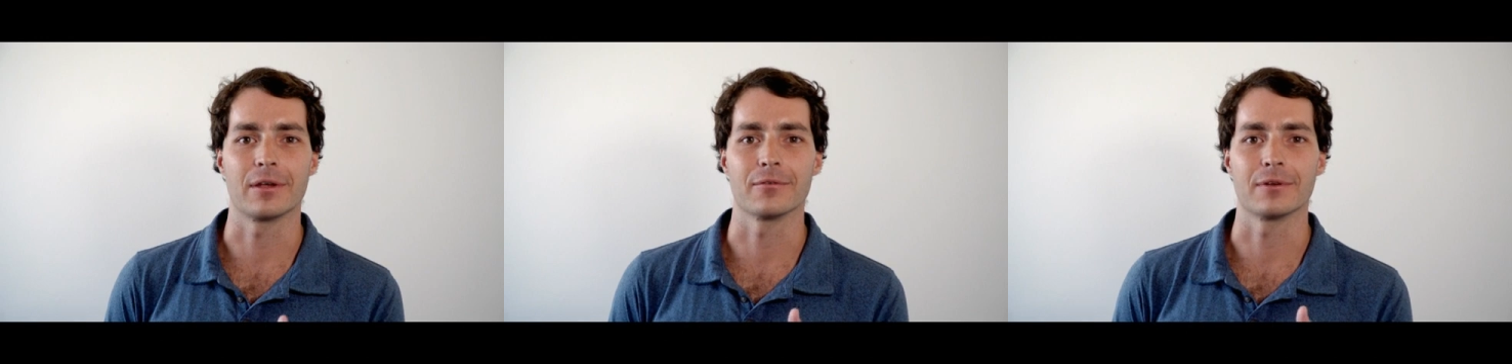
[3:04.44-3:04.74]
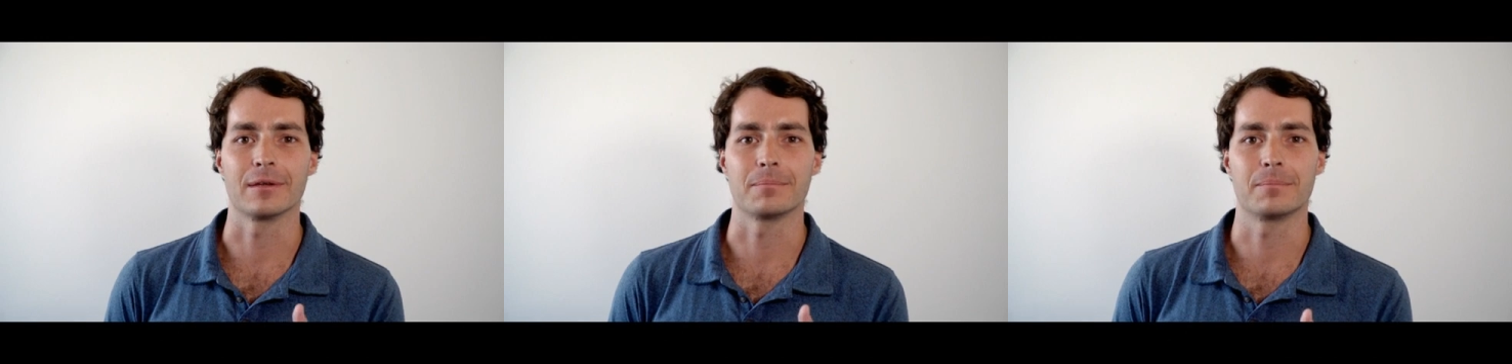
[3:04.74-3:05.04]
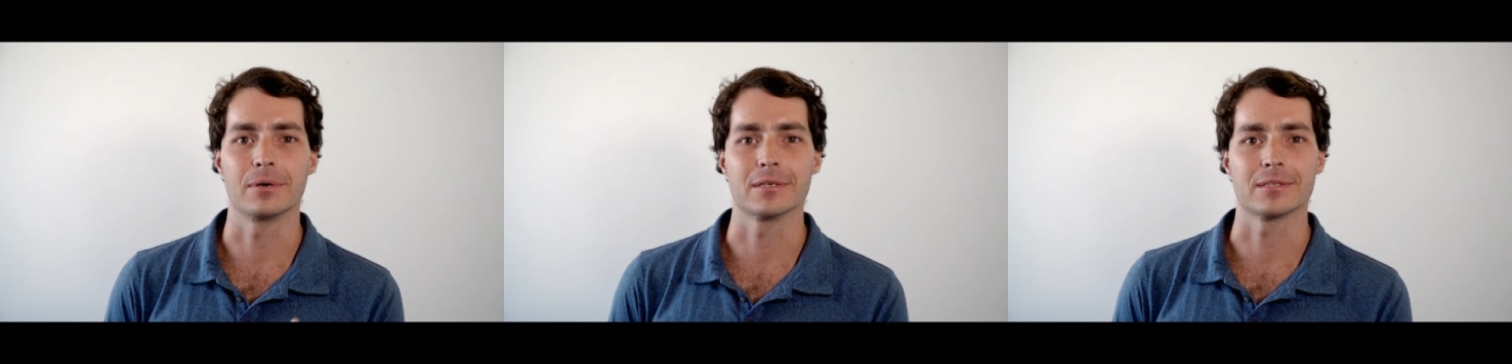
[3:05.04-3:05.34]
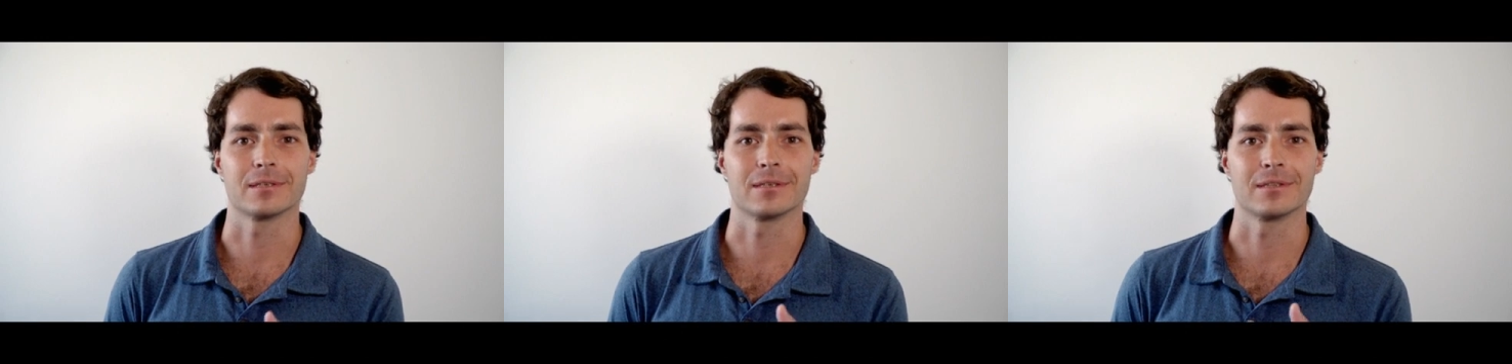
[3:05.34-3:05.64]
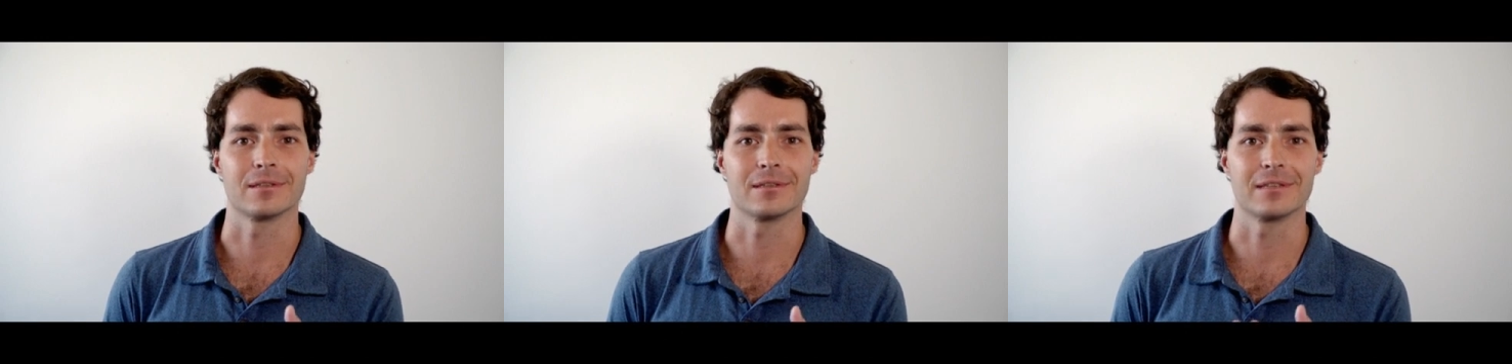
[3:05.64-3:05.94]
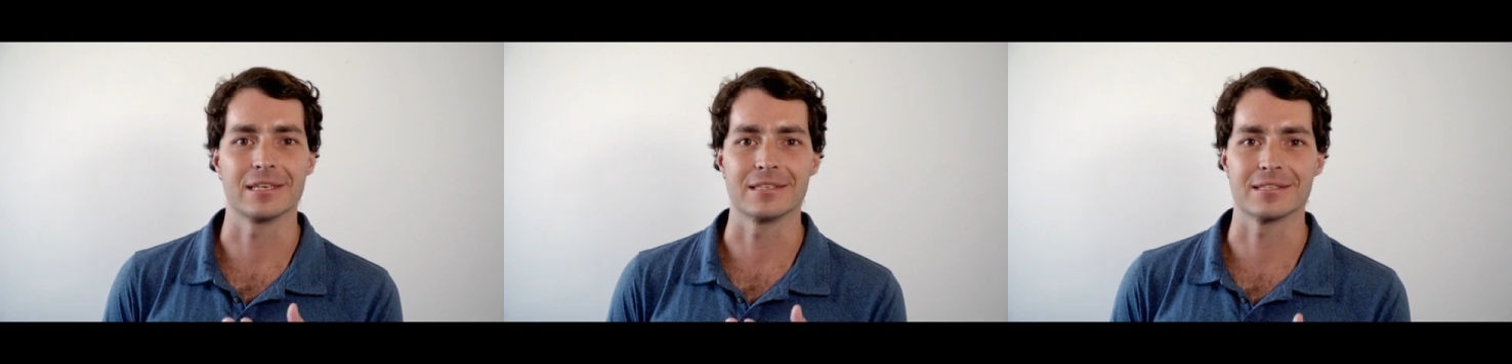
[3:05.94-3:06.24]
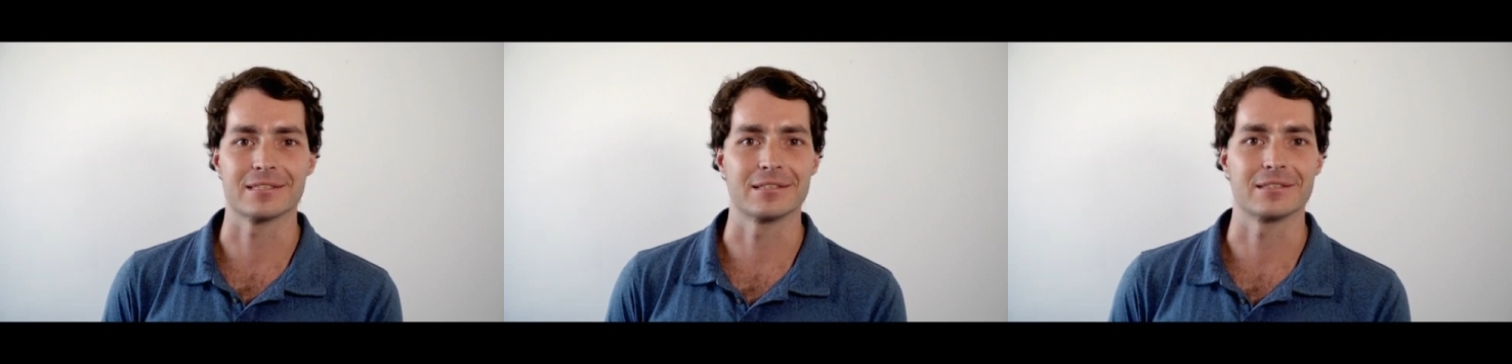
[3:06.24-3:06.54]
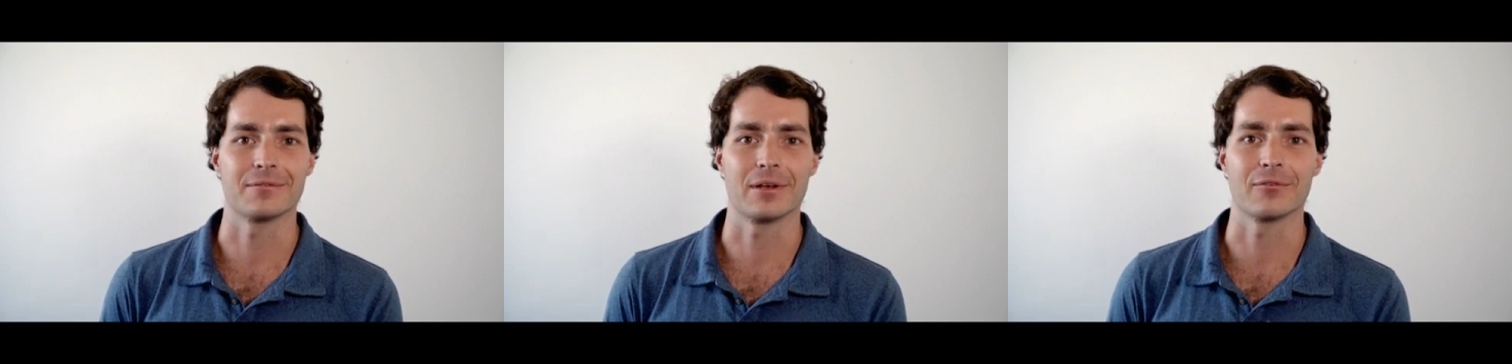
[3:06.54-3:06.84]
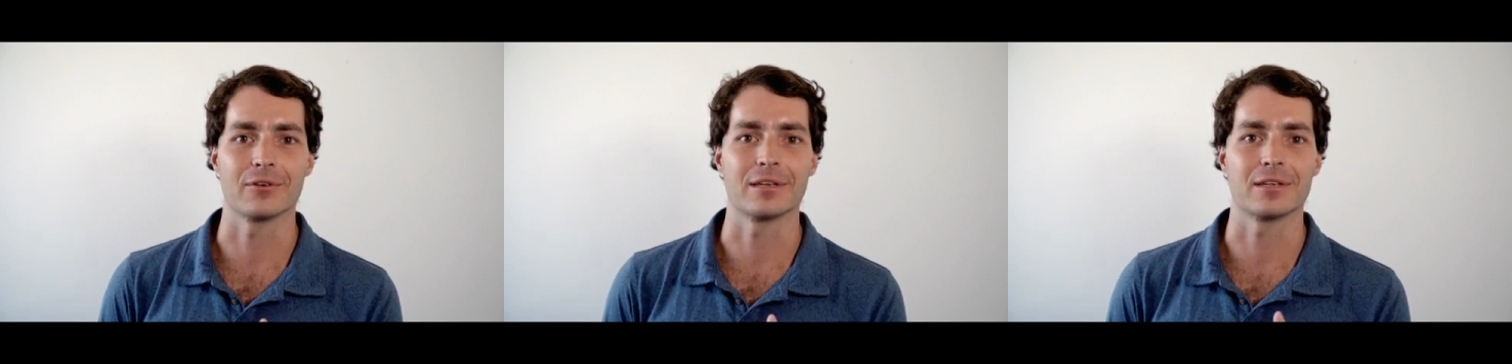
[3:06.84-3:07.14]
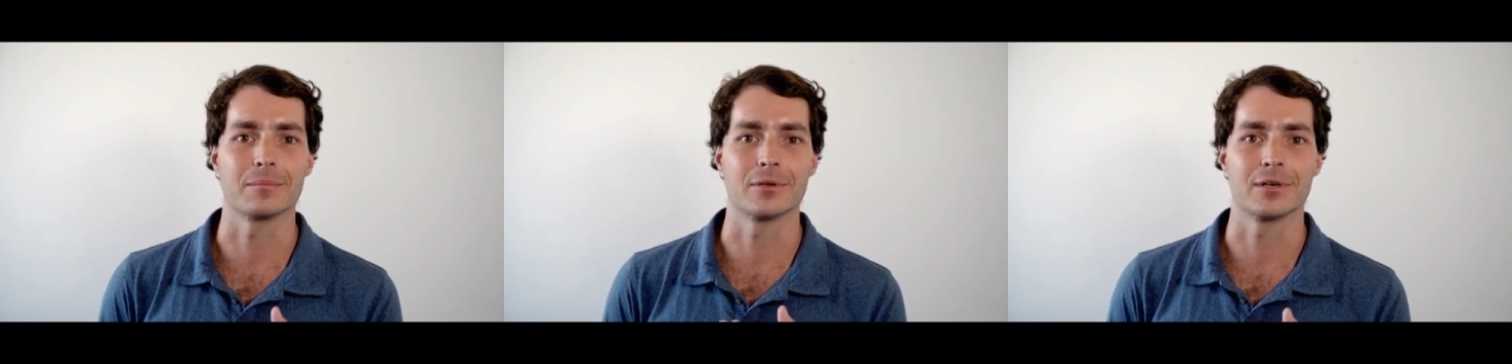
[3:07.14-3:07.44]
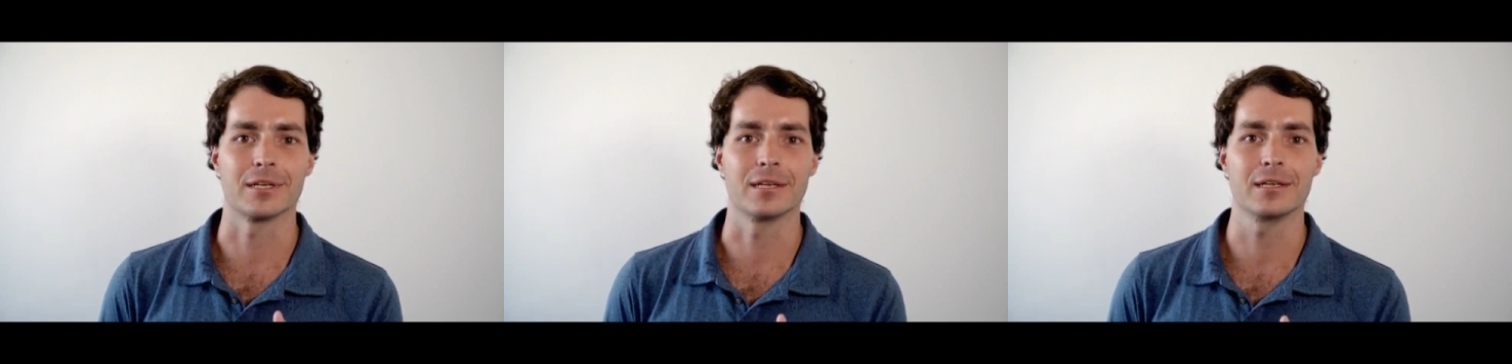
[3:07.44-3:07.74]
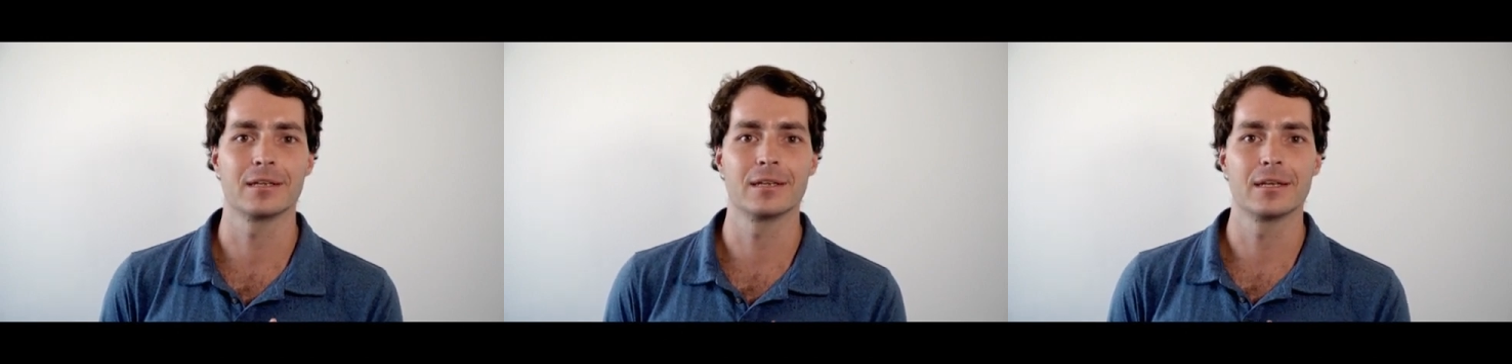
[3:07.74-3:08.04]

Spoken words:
every person and the existence of every community.